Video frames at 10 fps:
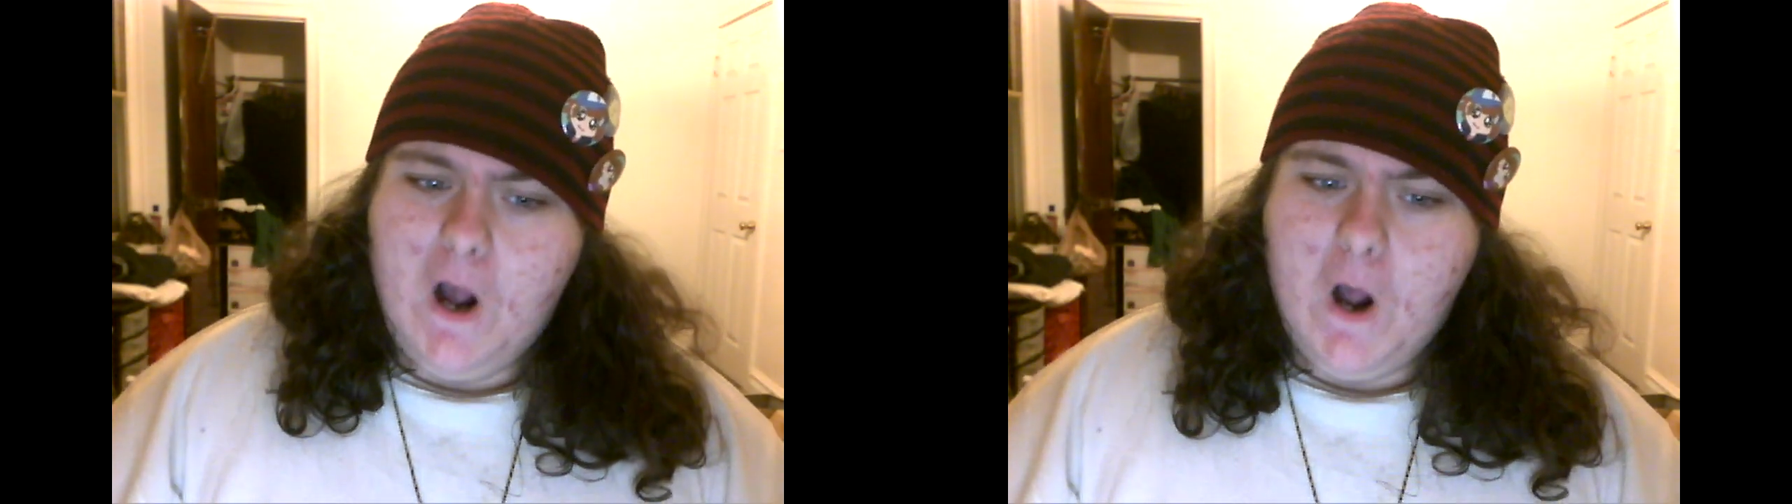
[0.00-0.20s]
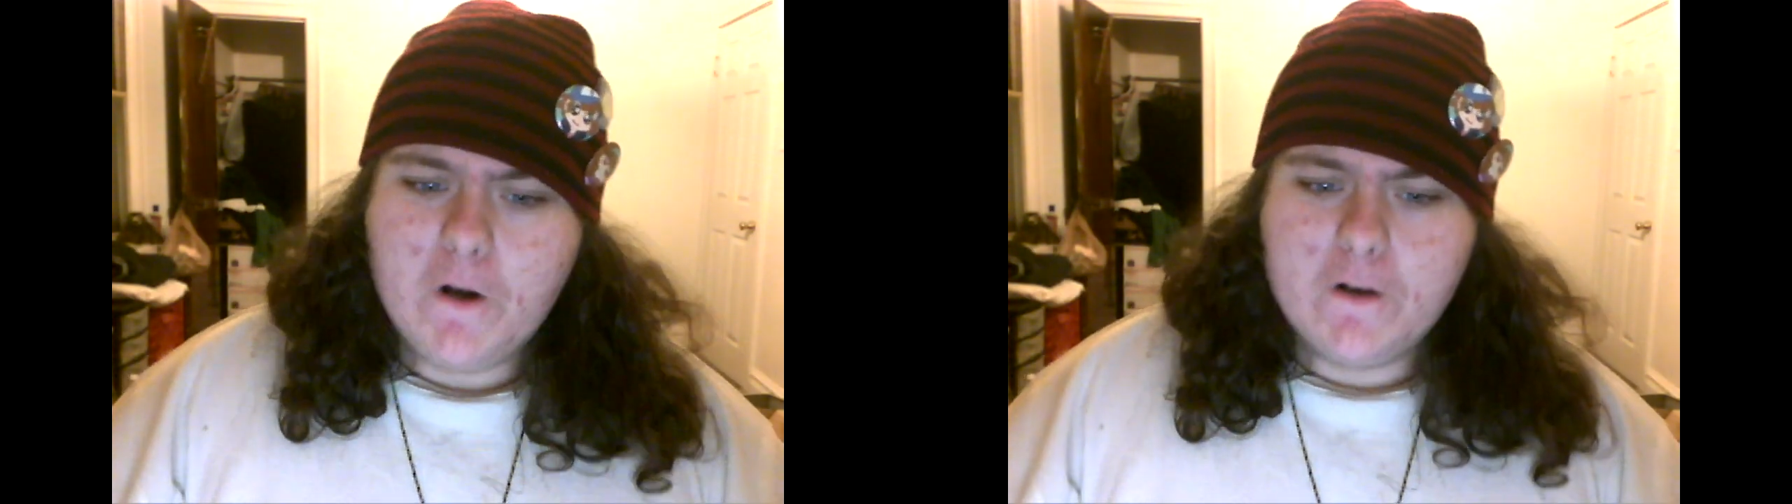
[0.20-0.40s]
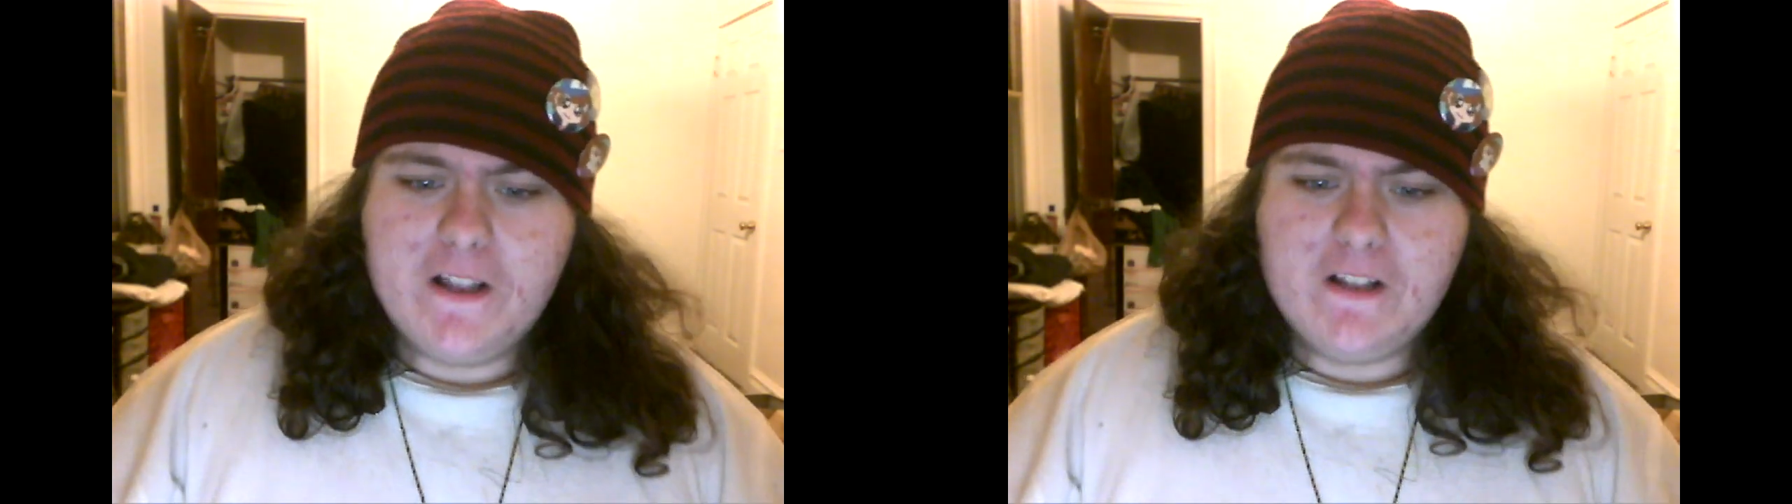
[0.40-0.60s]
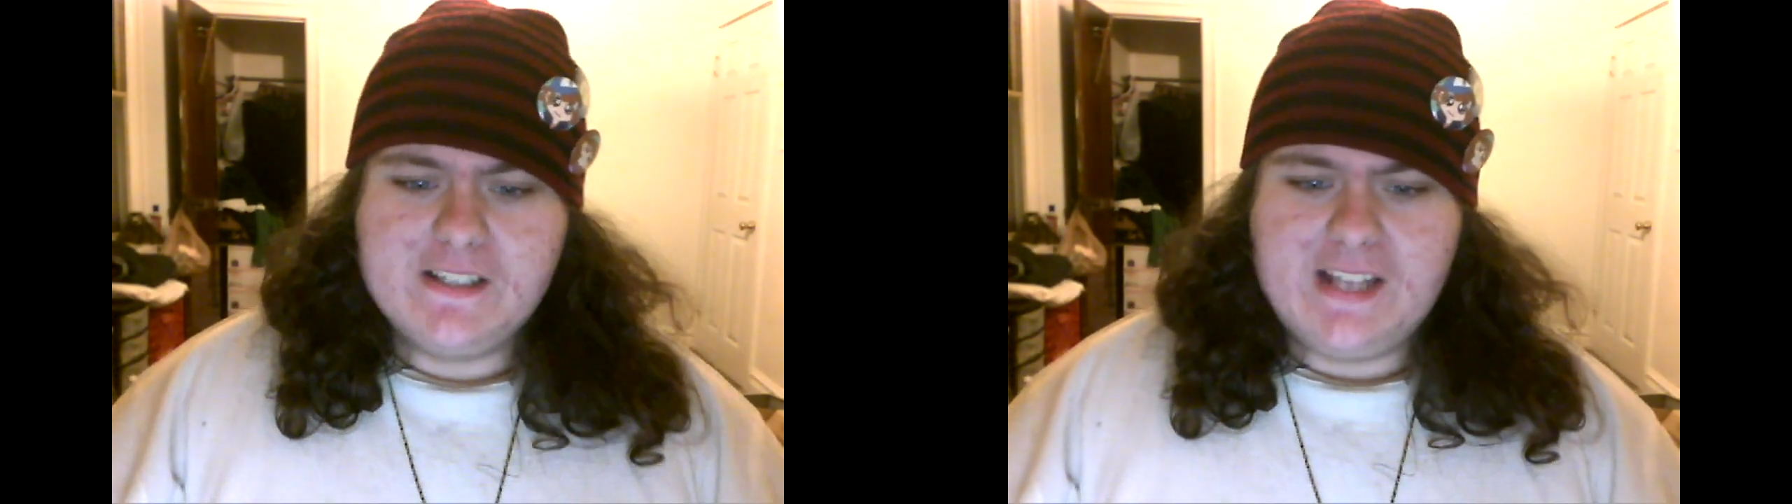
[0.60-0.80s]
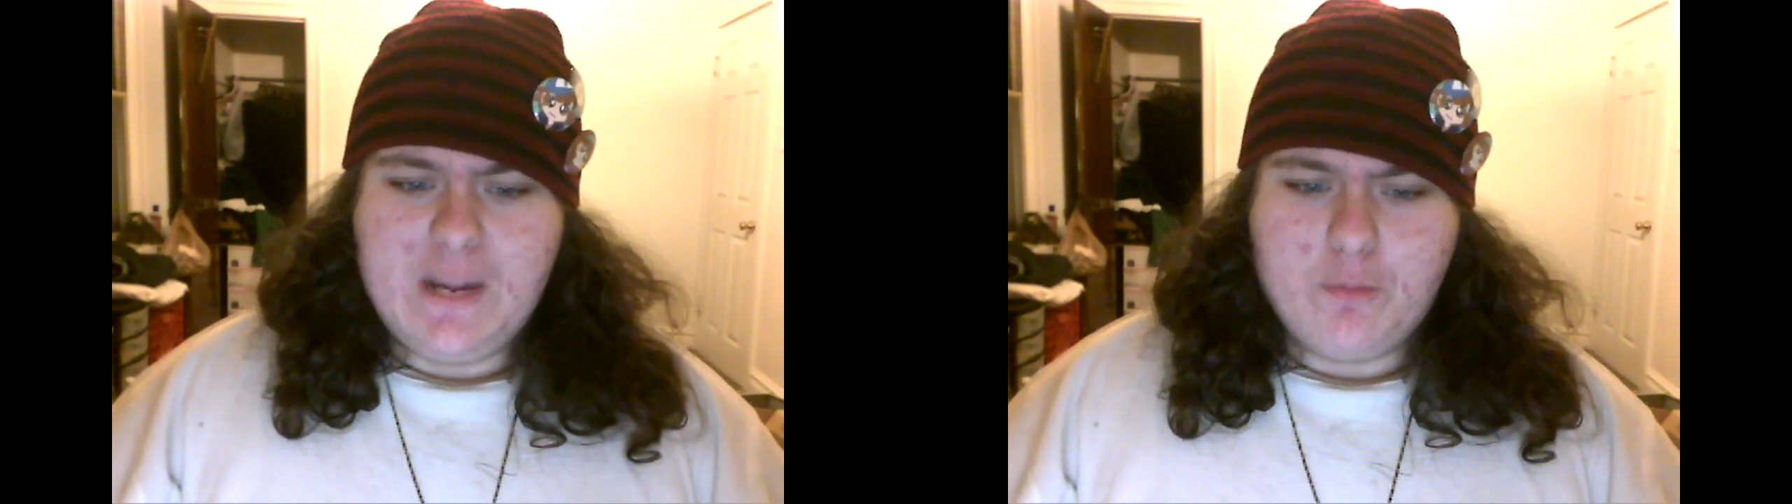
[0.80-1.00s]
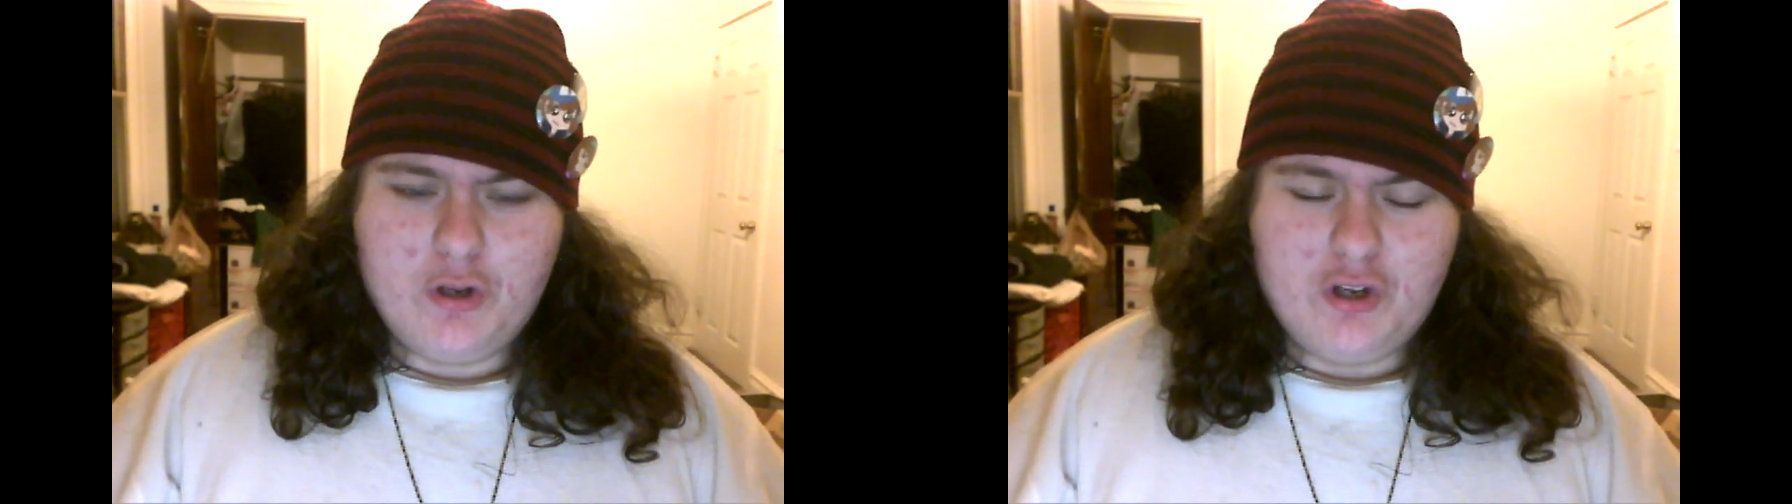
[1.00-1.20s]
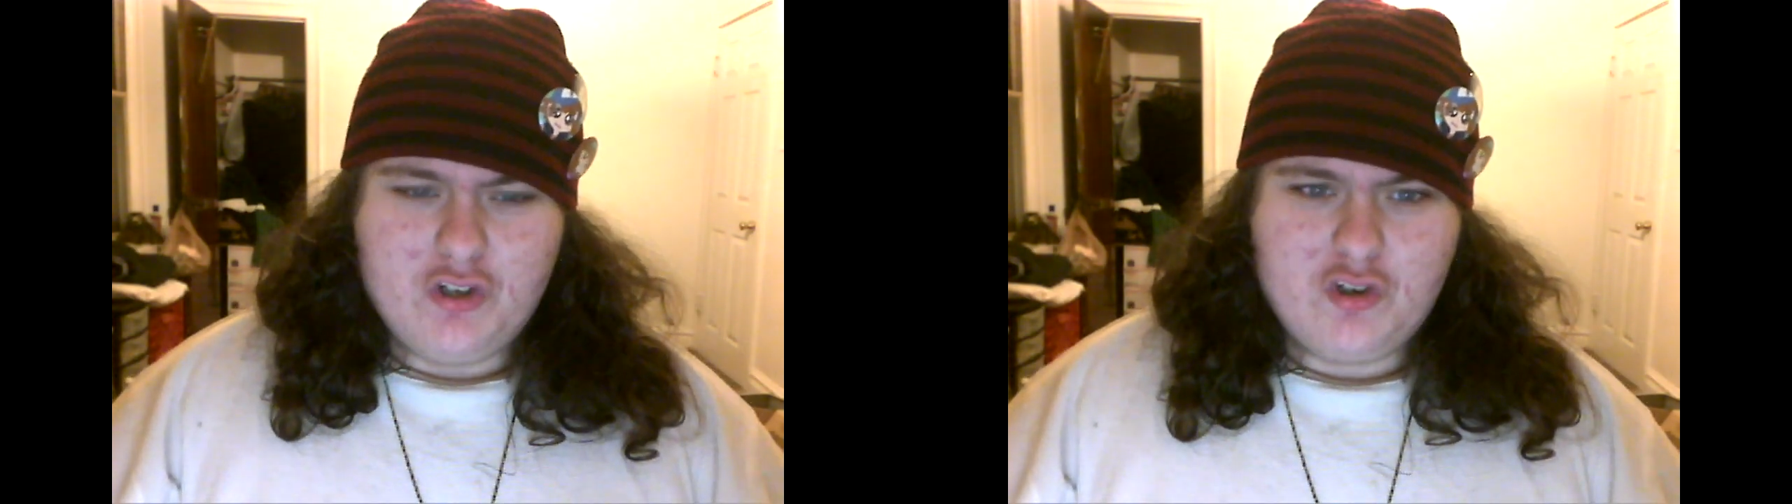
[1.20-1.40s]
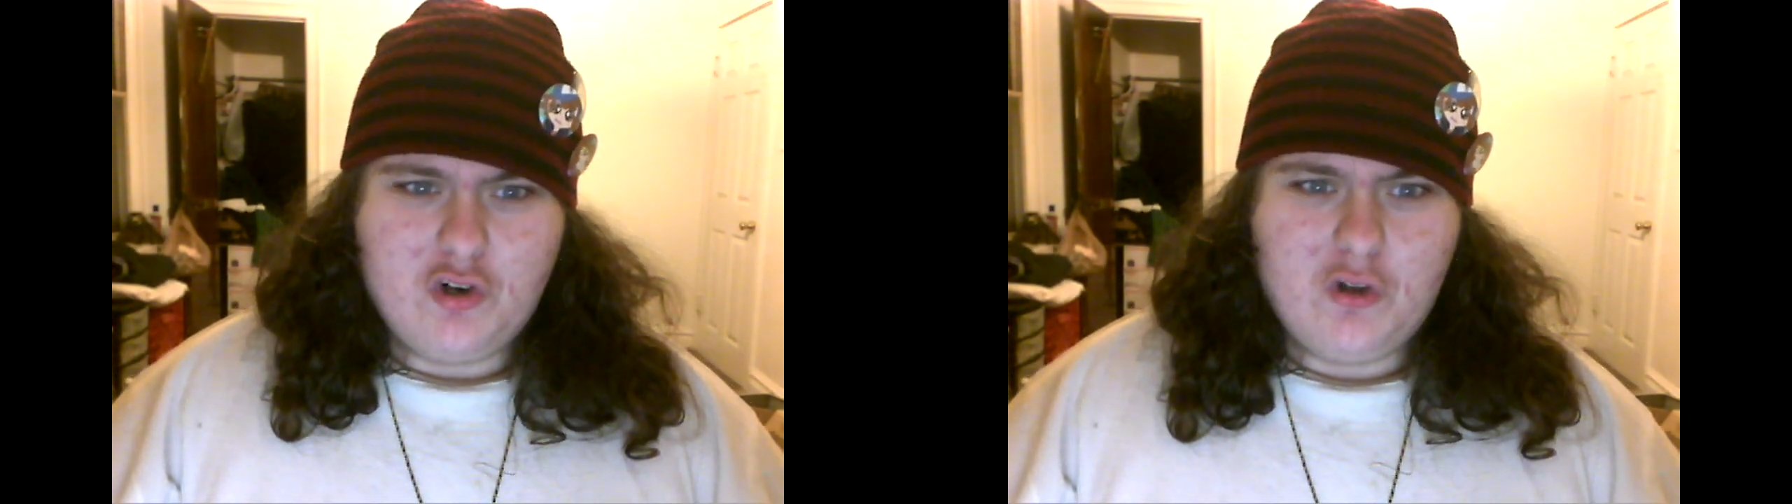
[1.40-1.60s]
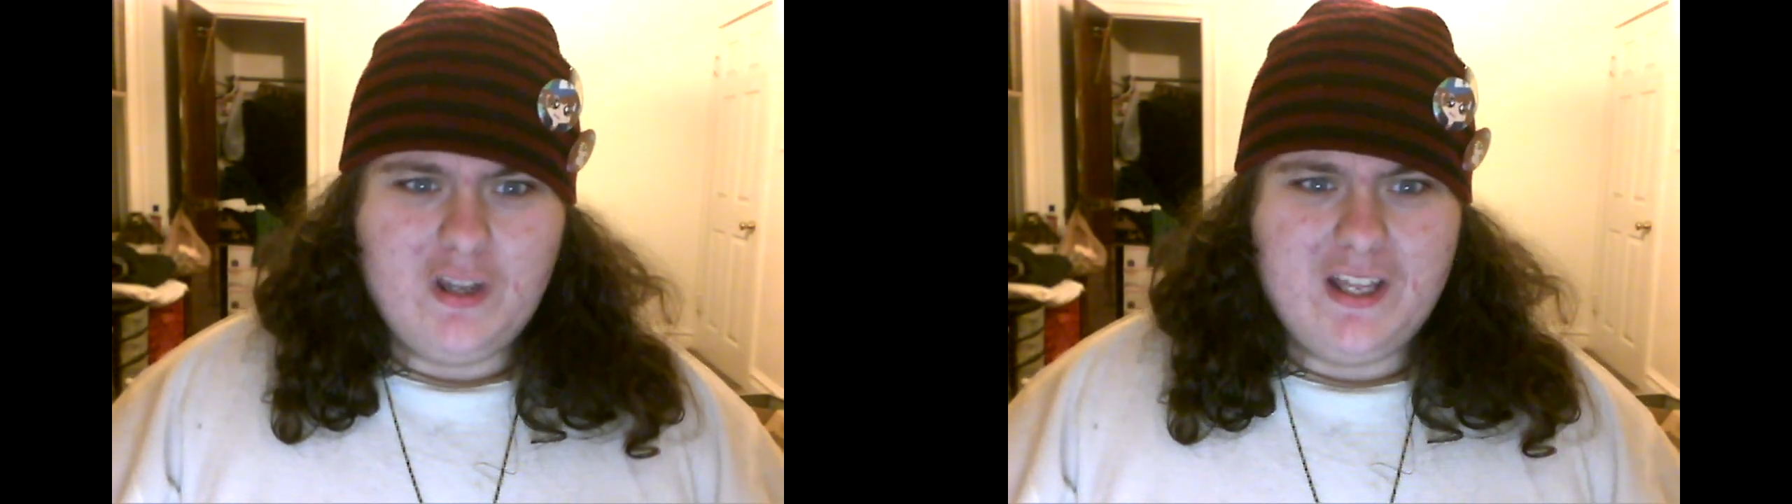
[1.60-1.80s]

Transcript: Undertale is a game where you control